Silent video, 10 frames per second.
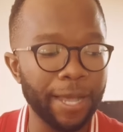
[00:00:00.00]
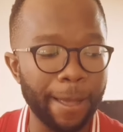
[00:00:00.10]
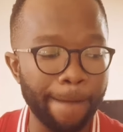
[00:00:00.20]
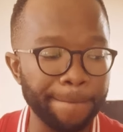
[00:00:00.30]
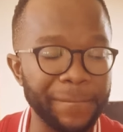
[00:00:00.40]

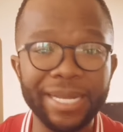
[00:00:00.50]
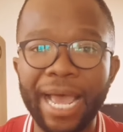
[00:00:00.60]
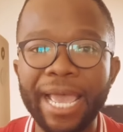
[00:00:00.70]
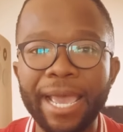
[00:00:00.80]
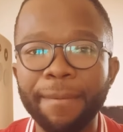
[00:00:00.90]
But
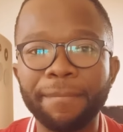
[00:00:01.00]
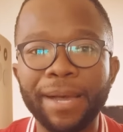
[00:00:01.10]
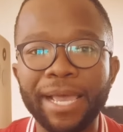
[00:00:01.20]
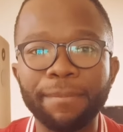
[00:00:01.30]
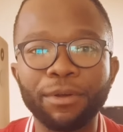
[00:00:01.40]
I
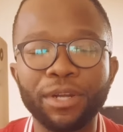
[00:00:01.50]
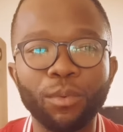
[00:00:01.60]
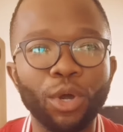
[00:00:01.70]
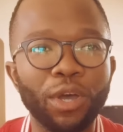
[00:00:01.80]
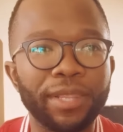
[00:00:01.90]
am
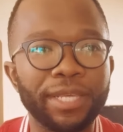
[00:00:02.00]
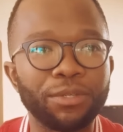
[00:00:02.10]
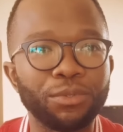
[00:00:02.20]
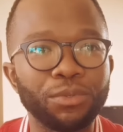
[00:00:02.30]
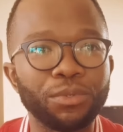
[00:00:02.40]
gonna work on that